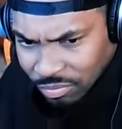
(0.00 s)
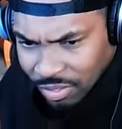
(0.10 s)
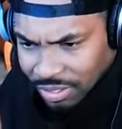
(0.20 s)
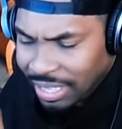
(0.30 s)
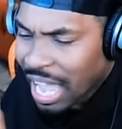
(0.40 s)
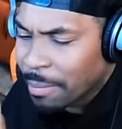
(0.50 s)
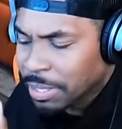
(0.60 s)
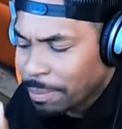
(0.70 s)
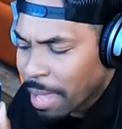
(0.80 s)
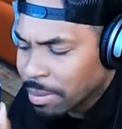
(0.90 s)
Nigga, how many
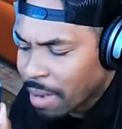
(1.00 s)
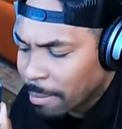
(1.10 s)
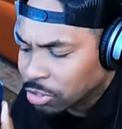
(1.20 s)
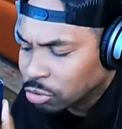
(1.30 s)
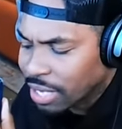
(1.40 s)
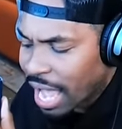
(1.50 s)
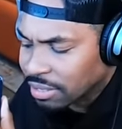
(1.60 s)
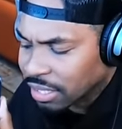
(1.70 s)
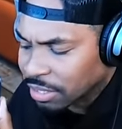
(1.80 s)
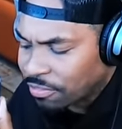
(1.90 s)
baby mamas you got,
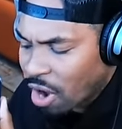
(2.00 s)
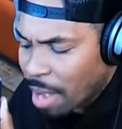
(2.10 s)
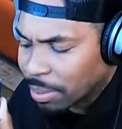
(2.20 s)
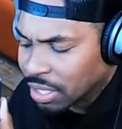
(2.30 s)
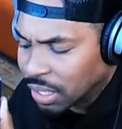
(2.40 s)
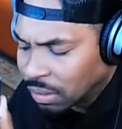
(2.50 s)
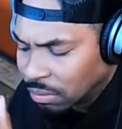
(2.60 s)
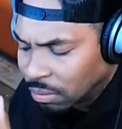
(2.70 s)
nigga, before I believe you?